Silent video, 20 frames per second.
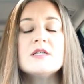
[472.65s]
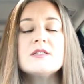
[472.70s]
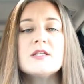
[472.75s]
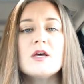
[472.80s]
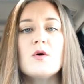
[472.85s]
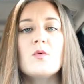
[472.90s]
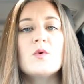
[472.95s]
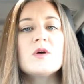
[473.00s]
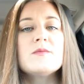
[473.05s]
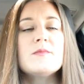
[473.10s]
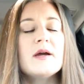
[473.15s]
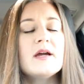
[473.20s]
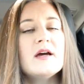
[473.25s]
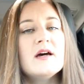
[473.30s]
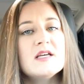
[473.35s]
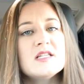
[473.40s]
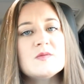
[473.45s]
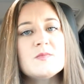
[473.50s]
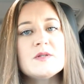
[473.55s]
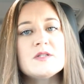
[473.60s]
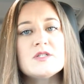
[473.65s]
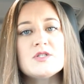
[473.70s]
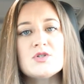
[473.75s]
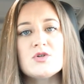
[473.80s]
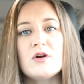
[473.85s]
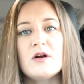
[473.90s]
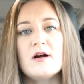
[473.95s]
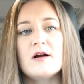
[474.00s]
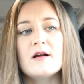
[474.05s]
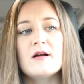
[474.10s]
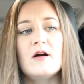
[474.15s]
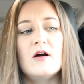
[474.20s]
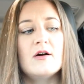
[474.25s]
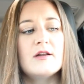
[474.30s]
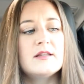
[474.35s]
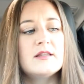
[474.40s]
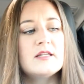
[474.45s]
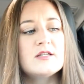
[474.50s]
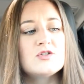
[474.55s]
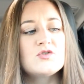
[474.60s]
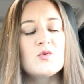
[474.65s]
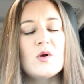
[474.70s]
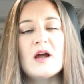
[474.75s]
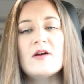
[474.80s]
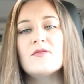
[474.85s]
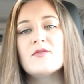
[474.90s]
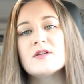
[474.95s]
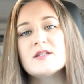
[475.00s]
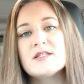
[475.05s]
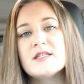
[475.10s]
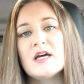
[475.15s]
So with my husband's truck on the driver's